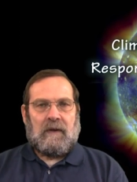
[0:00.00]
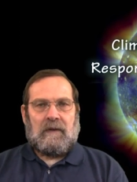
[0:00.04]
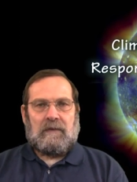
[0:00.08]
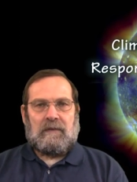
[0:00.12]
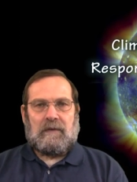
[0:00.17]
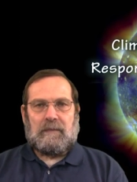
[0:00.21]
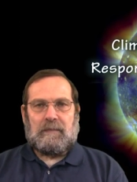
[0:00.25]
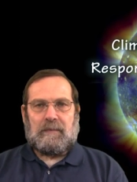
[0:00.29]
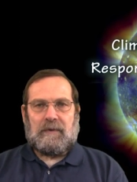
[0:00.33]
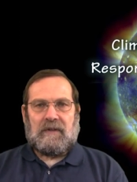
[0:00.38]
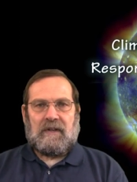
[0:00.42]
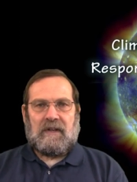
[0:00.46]

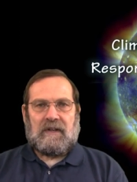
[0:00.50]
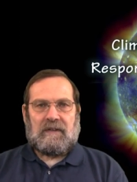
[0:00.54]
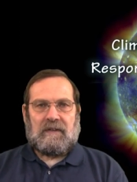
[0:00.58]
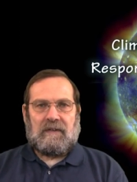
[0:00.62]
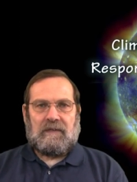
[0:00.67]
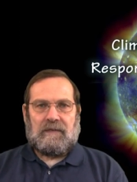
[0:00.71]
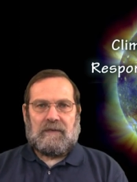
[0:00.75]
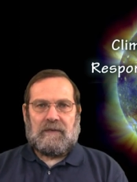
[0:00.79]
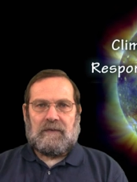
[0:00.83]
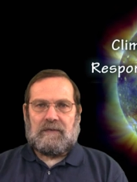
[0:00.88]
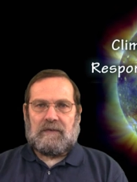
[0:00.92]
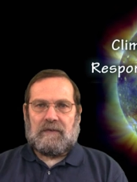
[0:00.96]
To predict the
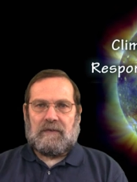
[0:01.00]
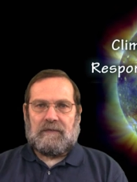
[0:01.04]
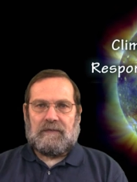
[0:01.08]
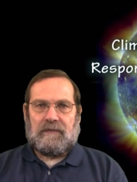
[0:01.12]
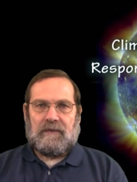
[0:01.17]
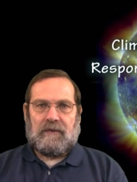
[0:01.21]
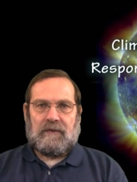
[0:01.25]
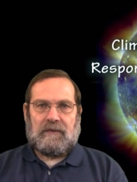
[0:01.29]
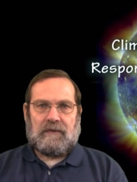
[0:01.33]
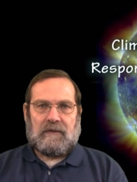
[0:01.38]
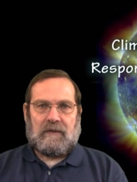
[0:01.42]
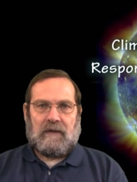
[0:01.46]
future of
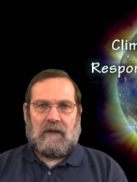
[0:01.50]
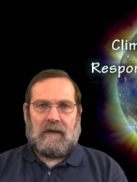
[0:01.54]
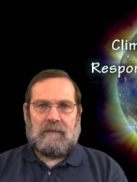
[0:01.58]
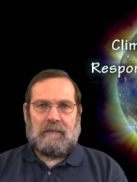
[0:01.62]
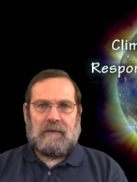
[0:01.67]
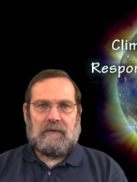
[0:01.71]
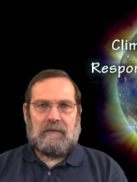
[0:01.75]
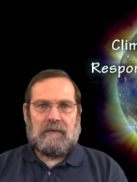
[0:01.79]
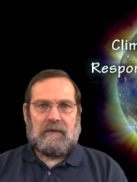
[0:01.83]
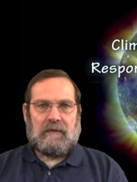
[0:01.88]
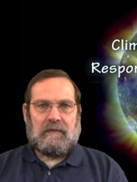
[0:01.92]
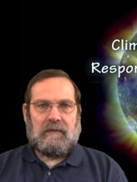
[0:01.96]
Earth's
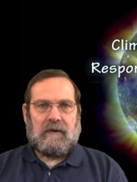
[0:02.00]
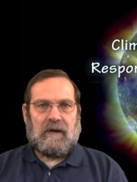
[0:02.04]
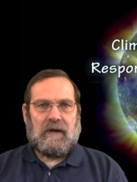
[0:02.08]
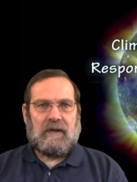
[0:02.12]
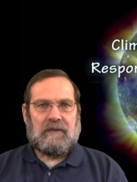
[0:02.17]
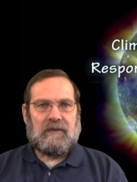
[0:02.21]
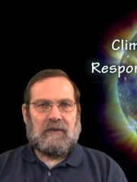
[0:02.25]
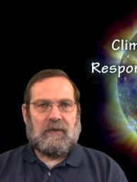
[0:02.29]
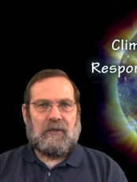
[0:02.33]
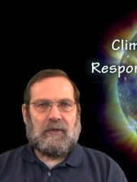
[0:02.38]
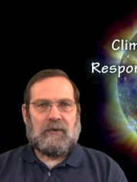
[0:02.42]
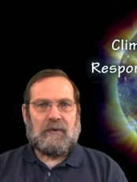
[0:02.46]
climate
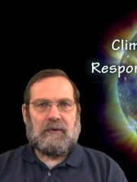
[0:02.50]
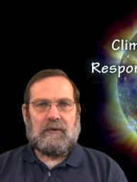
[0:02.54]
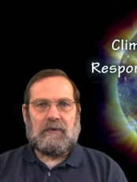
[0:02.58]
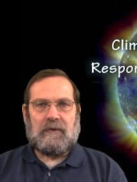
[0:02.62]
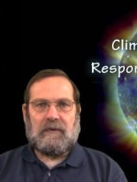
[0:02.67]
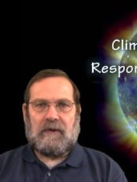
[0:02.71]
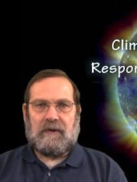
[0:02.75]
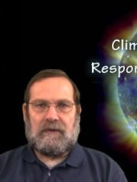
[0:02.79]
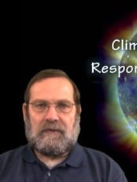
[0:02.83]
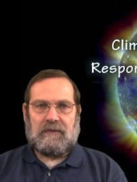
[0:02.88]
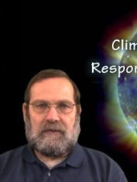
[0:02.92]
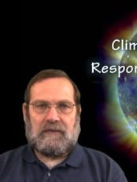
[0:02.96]
requires a thorough
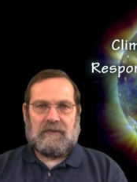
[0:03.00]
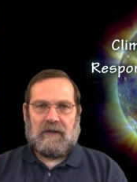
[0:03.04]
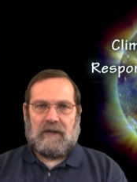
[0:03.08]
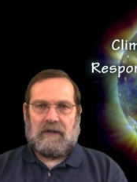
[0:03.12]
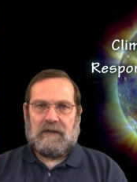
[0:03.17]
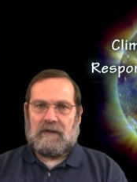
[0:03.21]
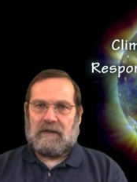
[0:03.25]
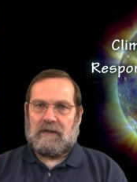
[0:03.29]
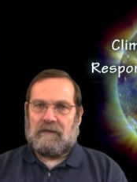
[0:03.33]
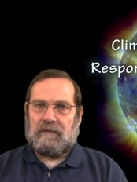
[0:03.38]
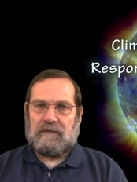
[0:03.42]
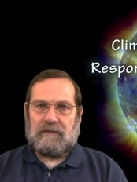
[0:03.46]

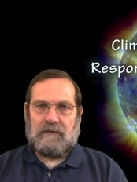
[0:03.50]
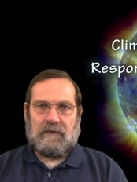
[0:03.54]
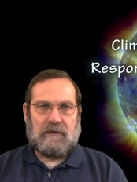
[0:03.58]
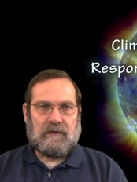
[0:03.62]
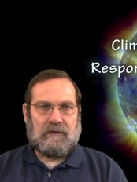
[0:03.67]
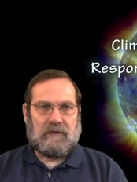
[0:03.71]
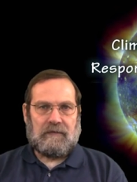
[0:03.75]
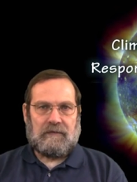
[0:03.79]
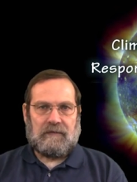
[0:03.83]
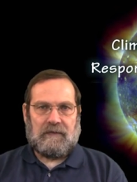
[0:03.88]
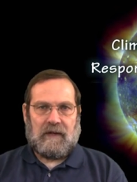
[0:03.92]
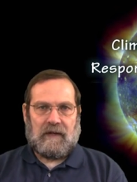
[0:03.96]
understanding of
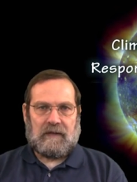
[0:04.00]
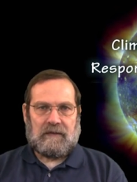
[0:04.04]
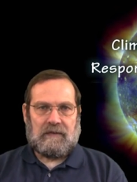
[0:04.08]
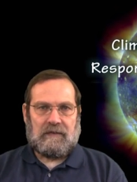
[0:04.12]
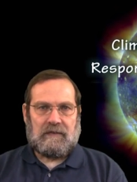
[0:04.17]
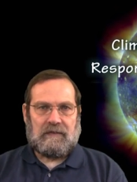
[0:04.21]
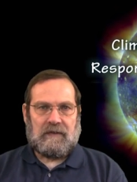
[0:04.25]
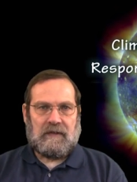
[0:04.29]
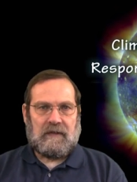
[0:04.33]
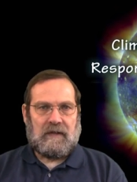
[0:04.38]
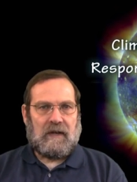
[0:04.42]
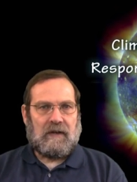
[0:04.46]
forcing
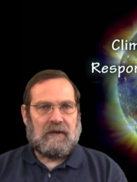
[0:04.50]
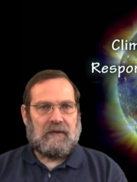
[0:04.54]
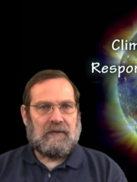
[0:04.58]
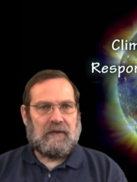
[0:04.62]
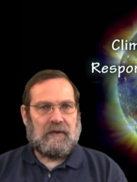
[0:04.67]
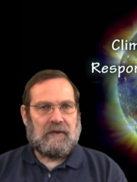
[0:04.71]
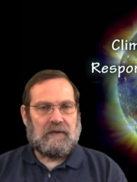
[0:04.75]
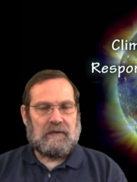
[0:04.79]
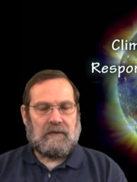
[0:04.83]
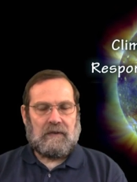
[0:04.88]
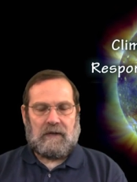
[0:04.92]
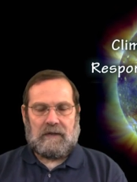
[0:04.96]
factors and how they
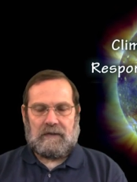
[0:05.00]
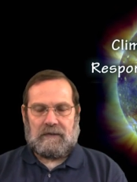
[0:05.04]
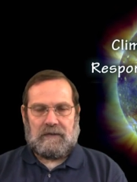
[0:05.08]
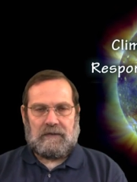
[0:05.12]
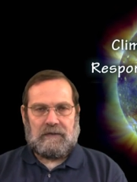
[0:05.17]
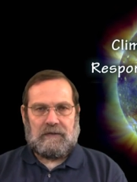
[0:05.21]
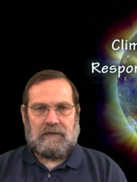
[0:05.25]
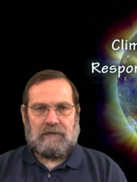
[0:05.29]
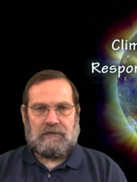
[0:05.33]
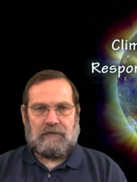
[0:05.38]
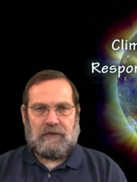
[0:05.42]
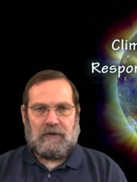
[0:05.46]
are likely
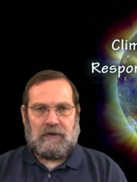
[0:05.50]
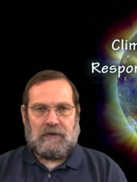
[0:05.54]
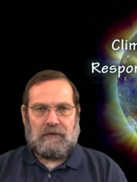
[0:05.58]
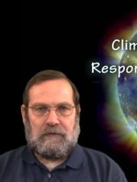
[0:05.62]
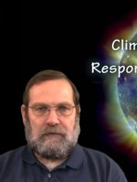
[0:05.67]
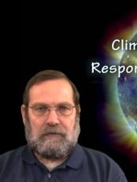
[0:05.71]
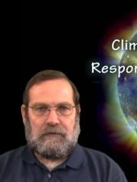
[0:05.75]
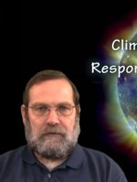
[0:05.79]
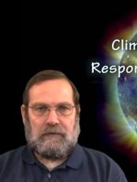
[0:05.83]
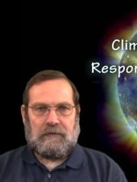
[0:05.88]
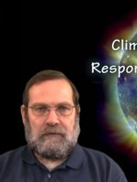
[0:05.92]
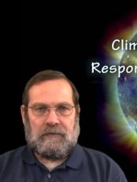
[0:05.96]
to
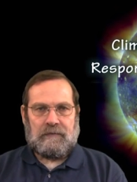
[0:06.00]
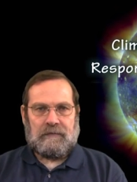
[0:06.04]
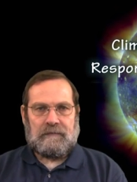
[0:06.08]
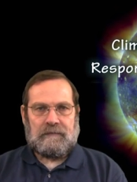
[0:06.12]
change.